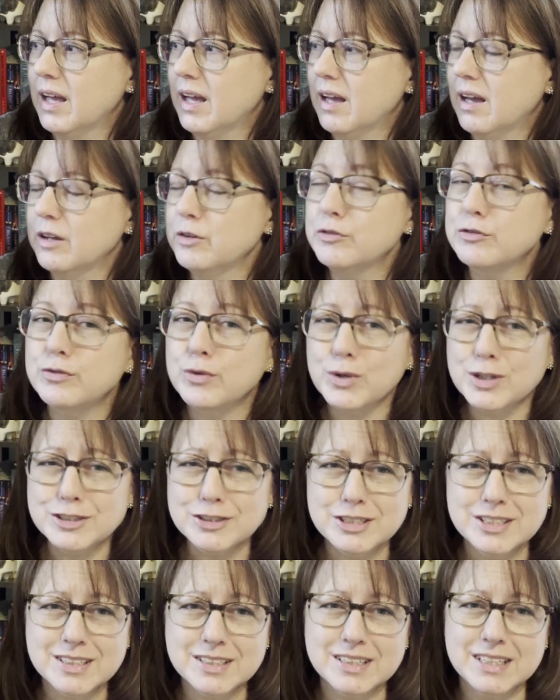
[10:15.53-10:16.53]

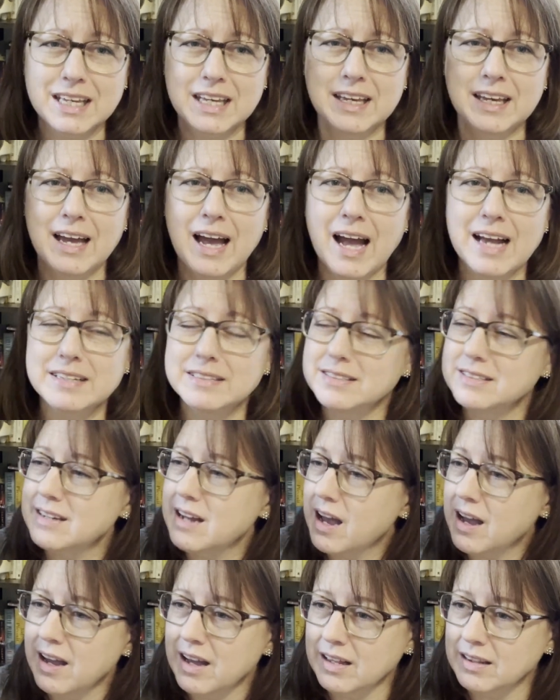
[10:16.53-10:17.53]
Unfortunately, I did
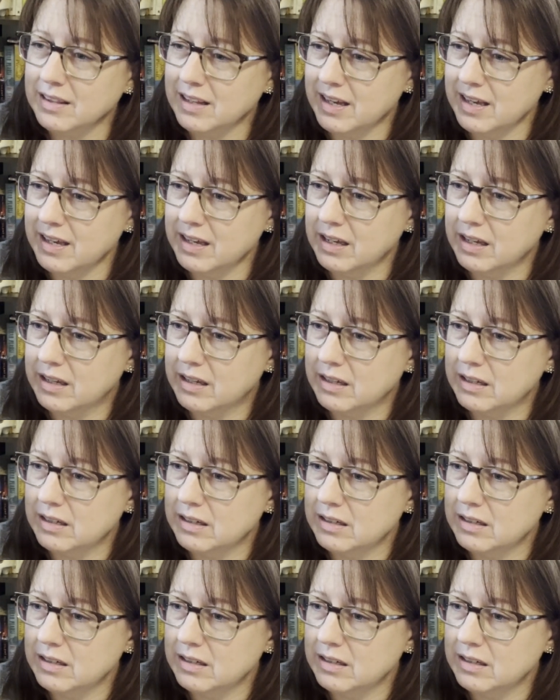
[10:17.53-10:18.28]
not like